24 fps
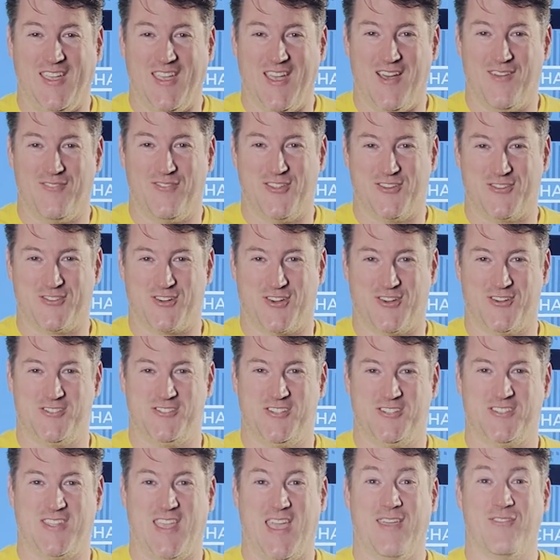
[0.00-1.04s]
of the
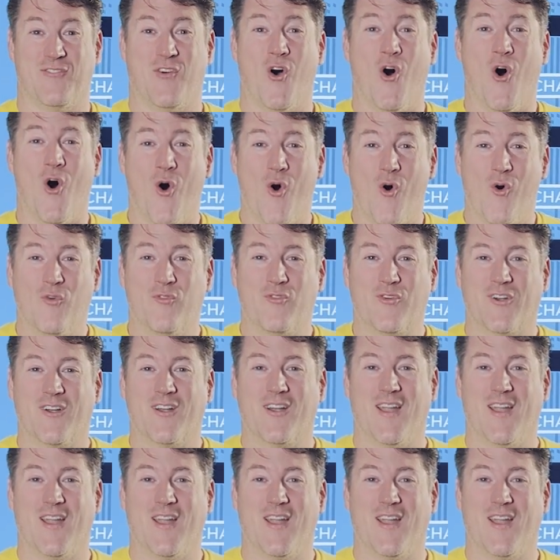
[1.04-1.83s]
churches gave over